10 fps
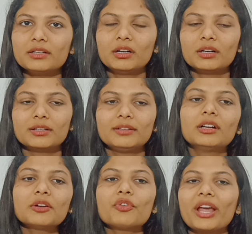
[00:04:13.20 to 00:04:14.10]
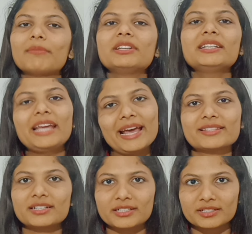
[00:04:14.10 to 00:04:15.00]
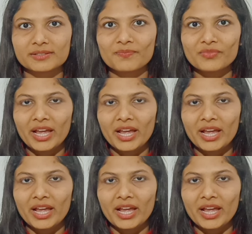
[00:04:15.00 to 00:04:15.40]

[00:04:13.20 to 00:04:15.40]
learn vocabulary as it is.